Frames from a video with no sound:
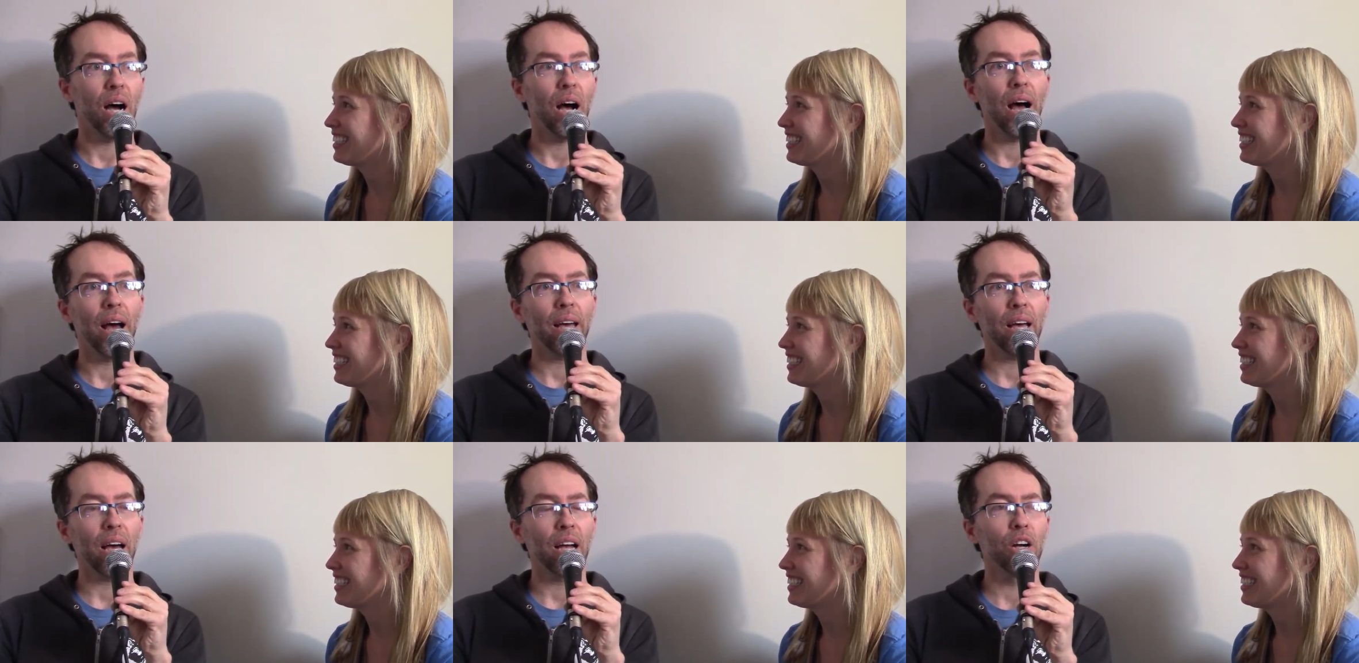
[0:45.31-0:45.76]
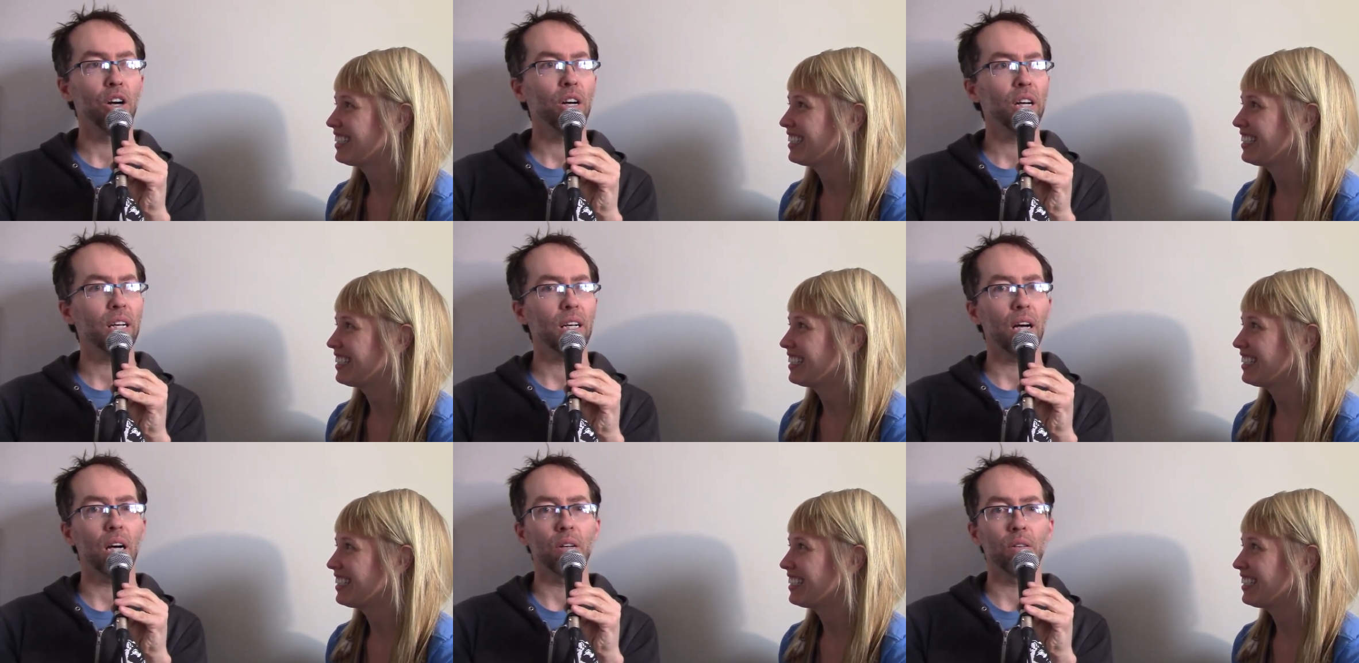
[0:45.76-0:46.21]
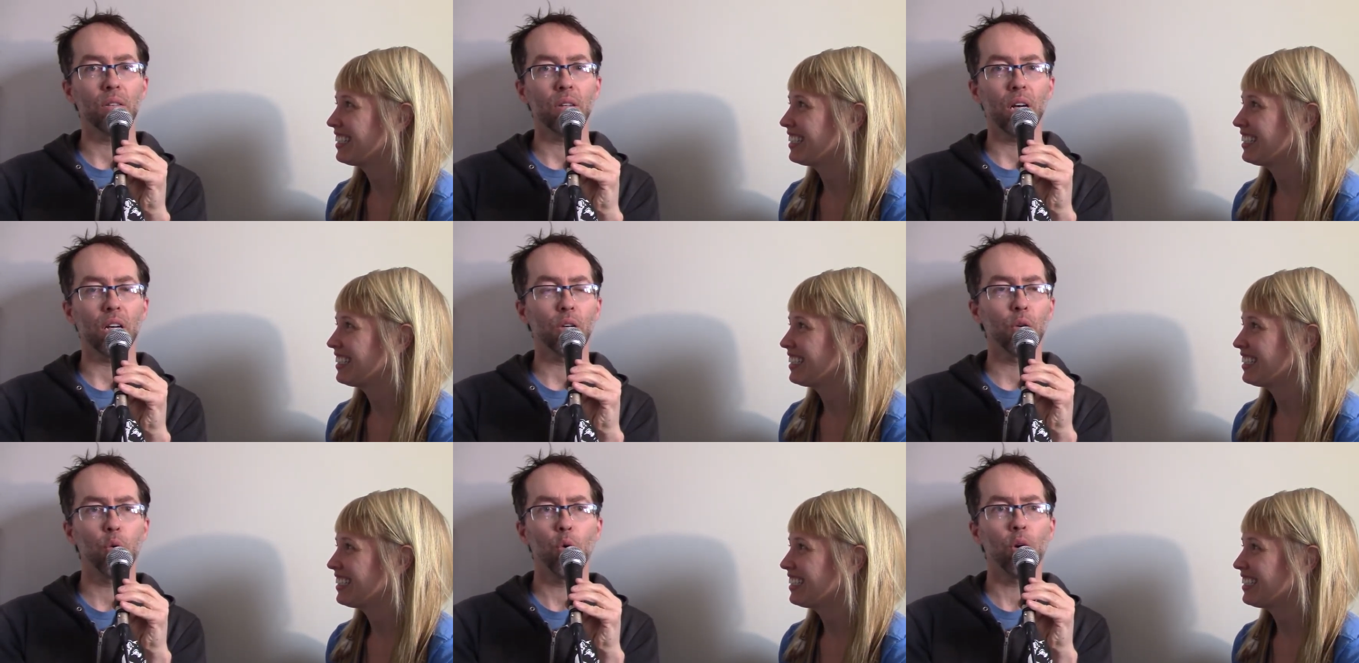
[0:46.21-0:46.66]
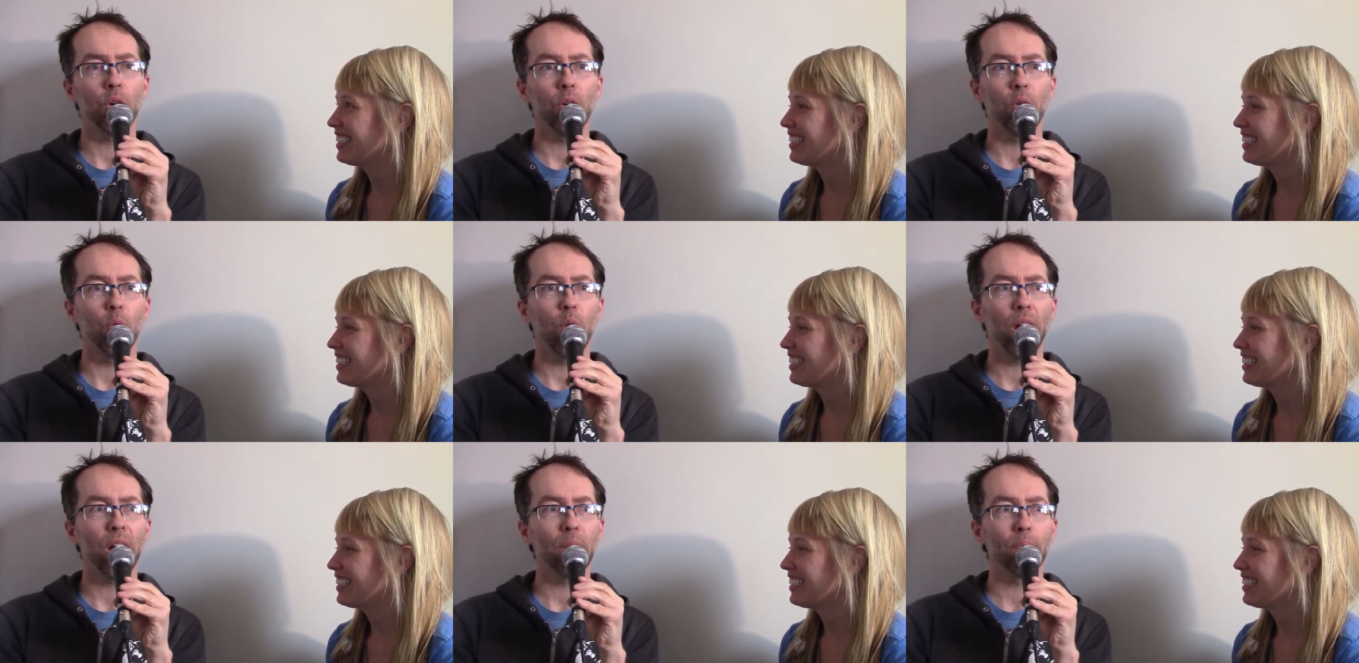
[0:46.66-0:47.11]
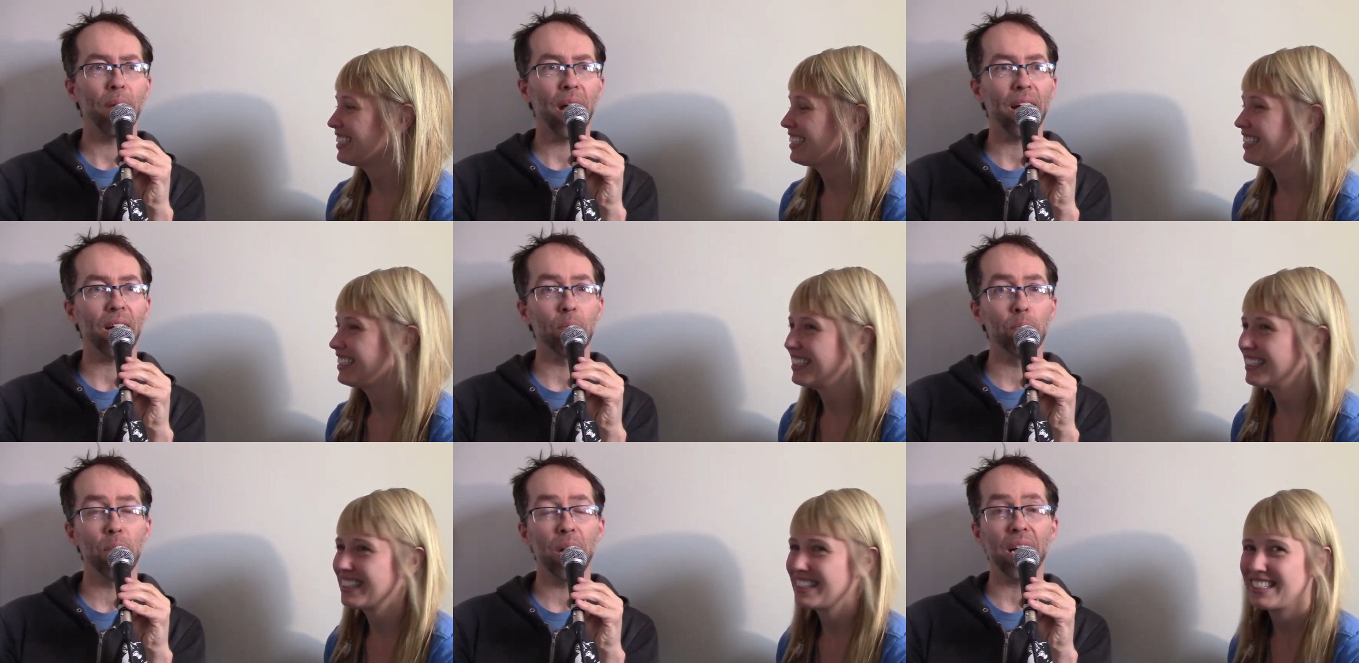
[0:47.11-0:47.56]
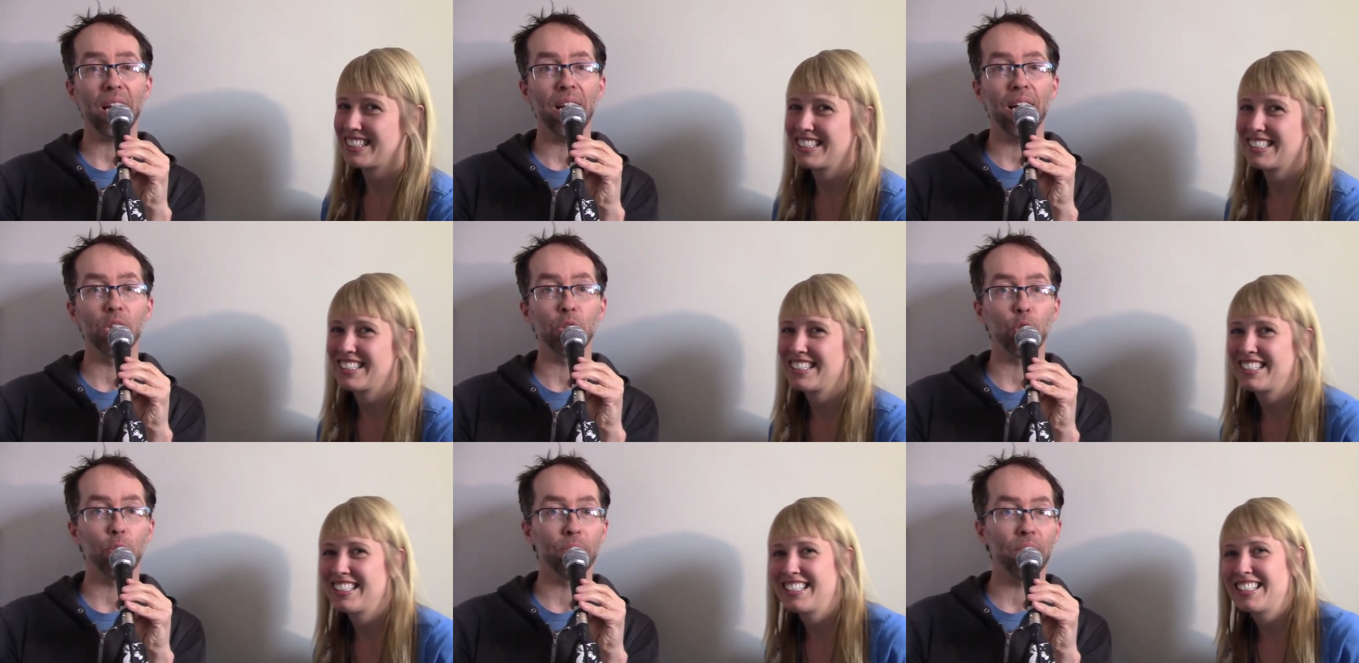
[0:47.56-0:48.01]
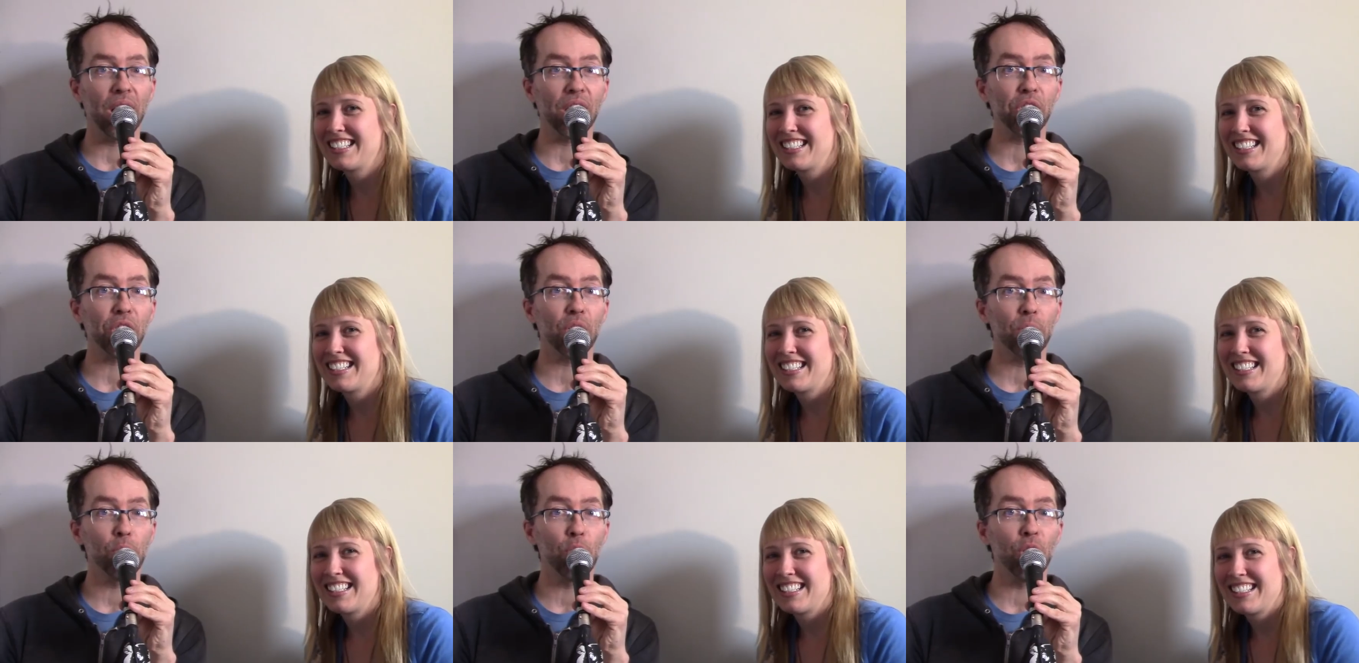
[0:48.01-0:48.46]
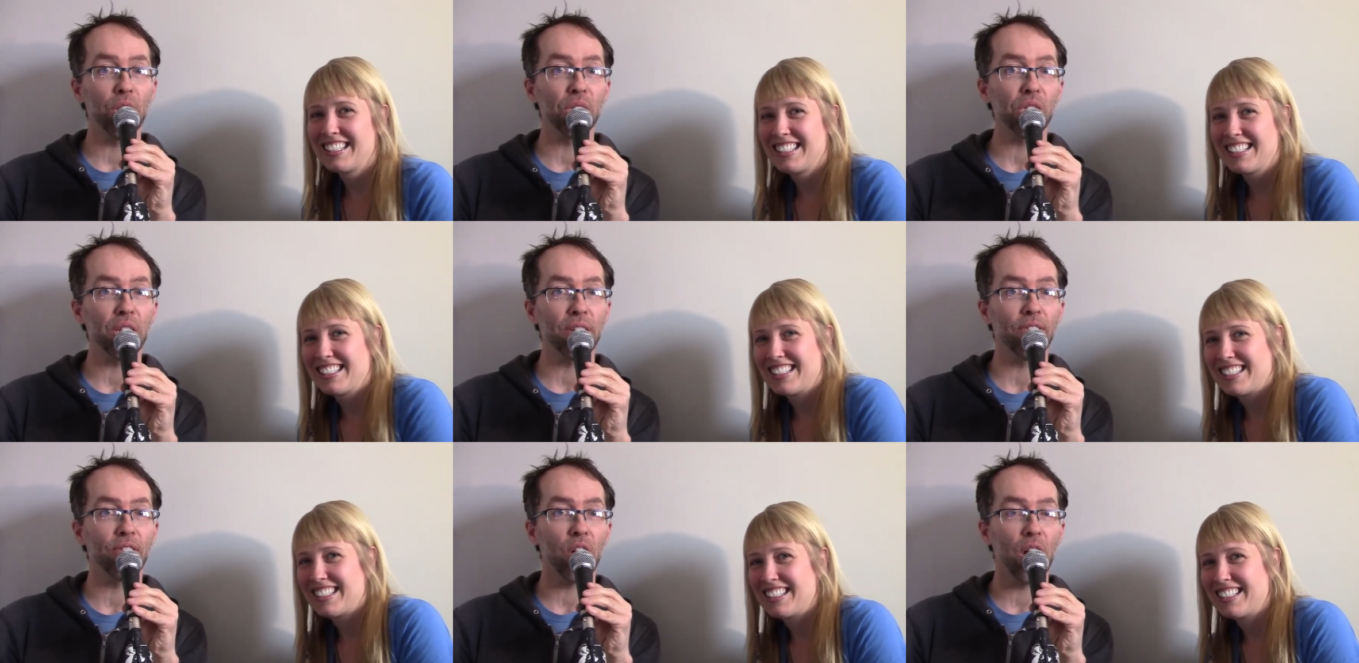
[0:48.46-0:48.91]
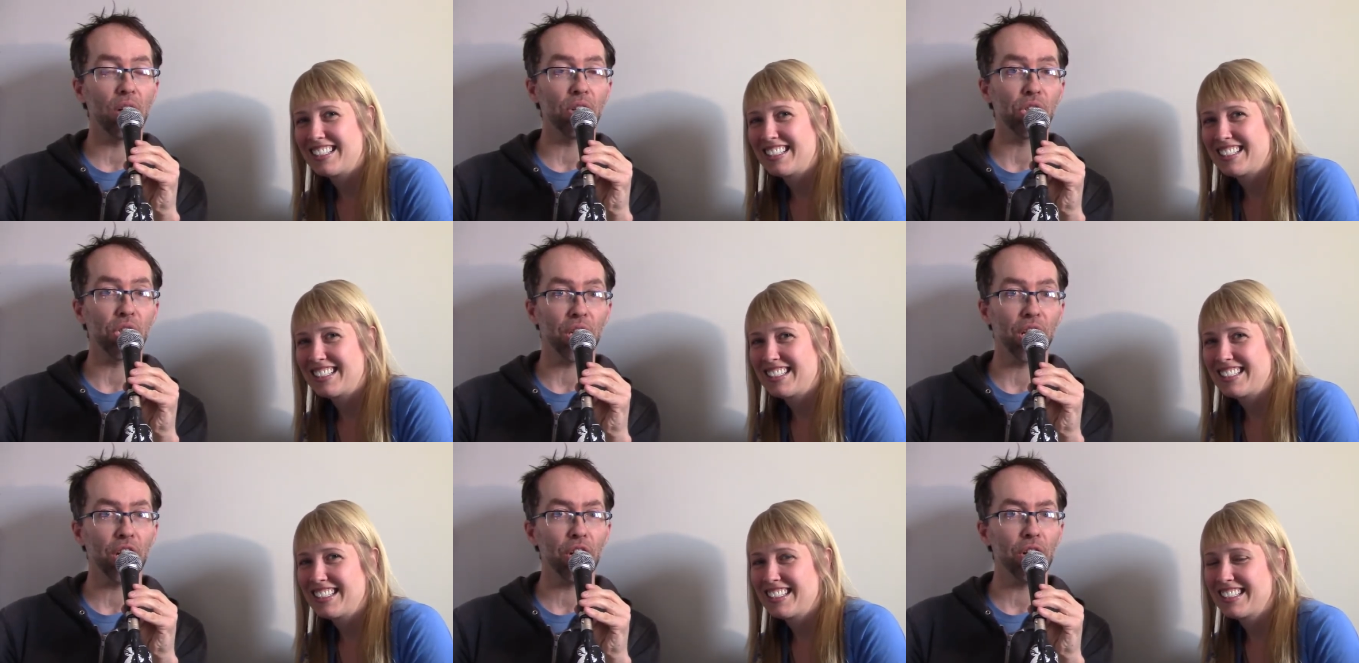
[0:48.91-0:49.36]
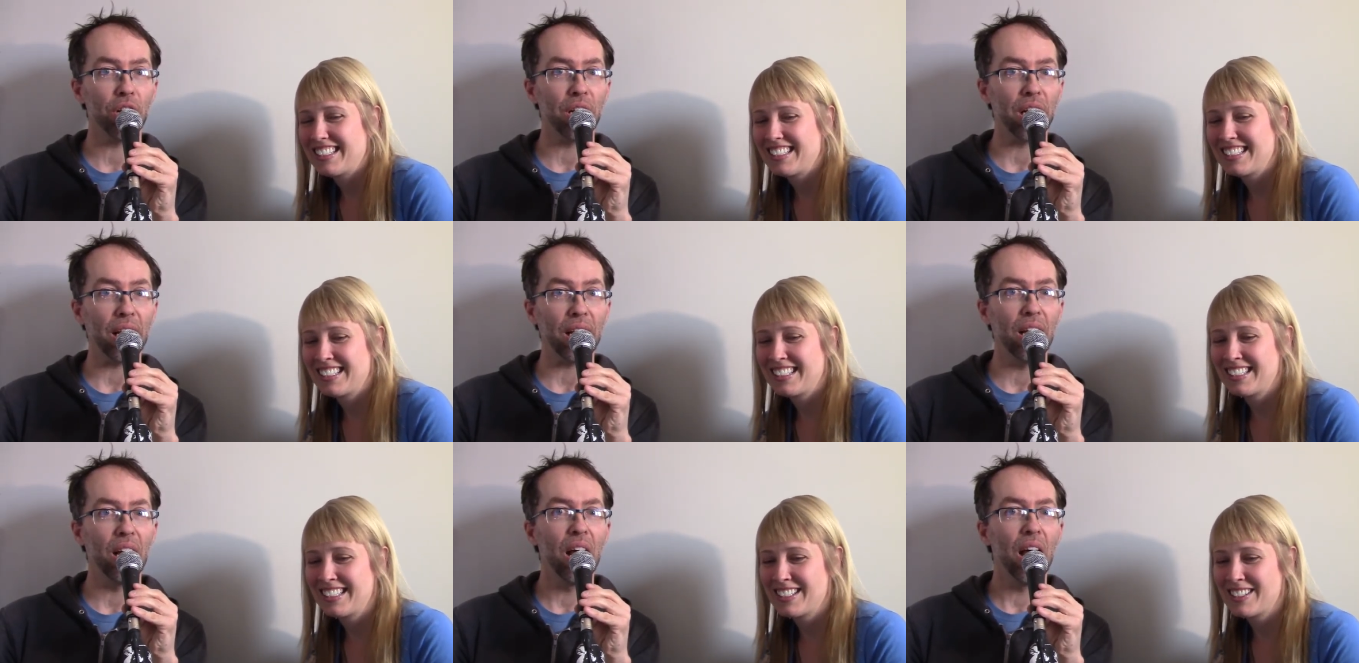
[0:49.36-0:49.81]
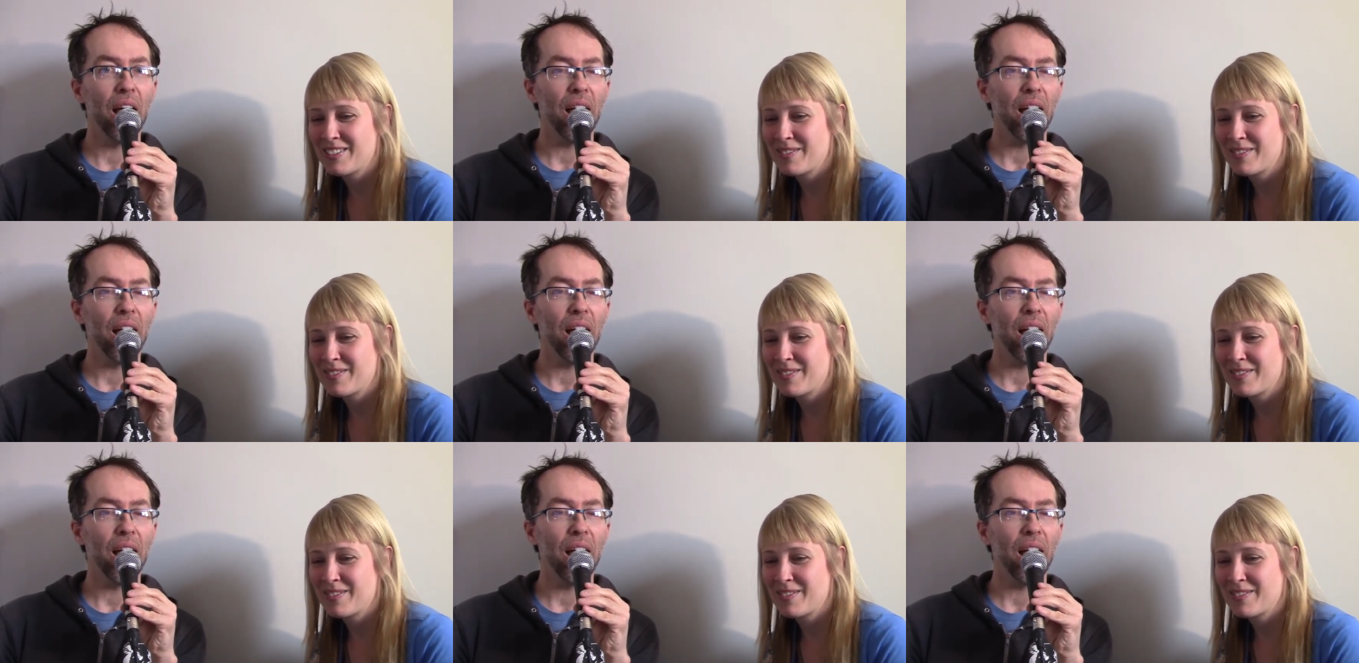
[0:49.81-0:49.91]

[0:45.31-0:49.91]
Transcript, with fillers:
Speaker 1: I heard a quote a while back, money has replaced community for our security.